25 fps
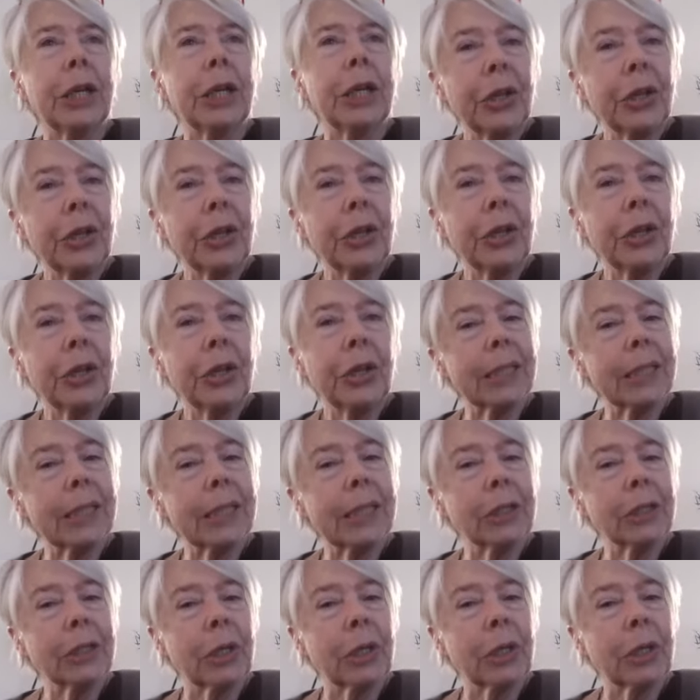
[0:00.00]
things
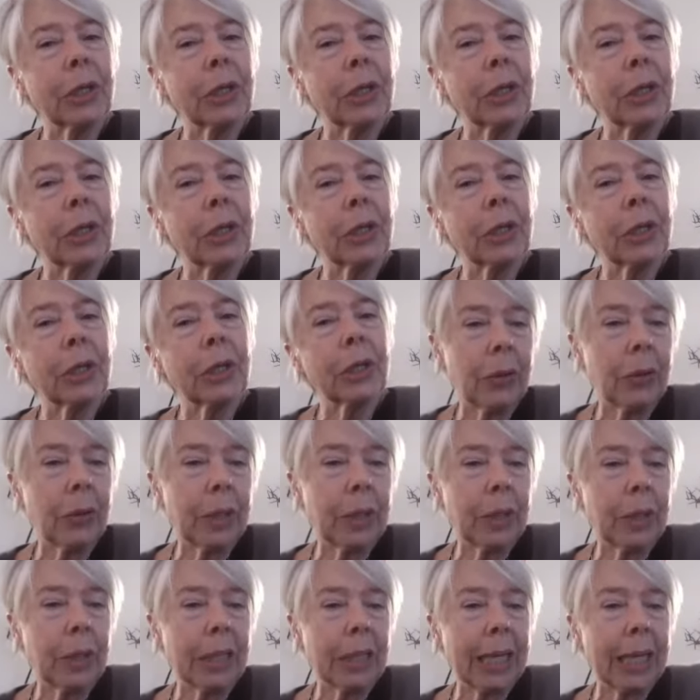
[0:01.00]
that don't just go
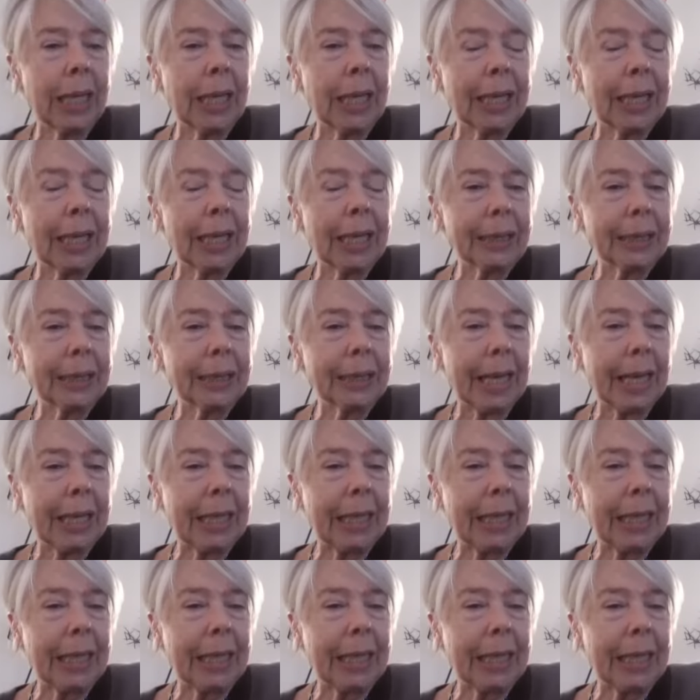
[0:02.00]
in glass
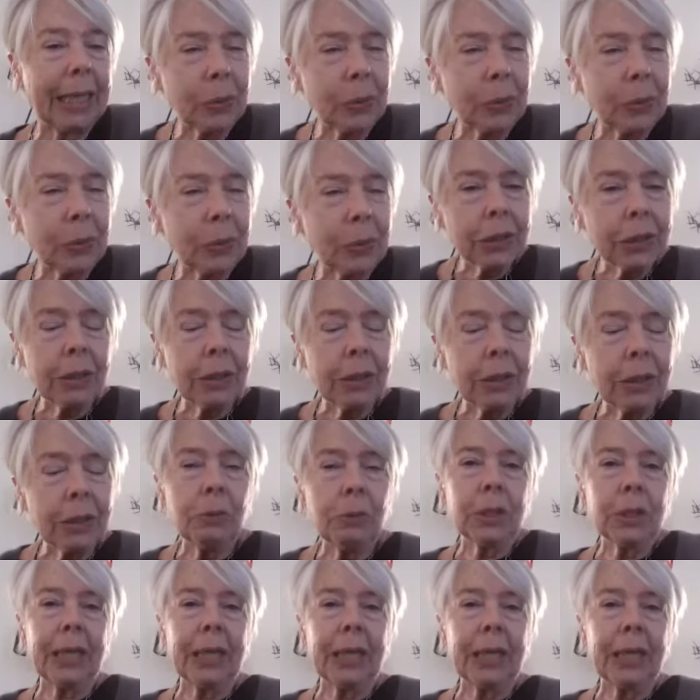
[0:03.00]
cases or into the
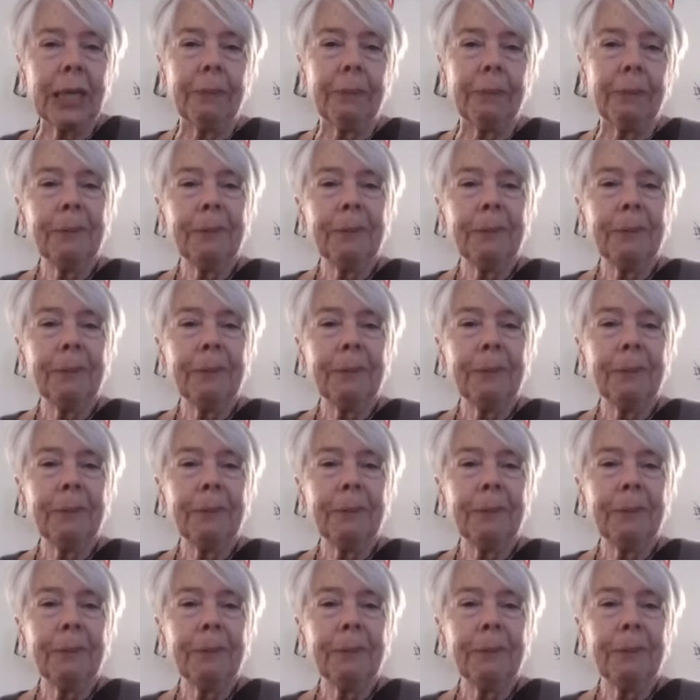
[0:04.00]
museum.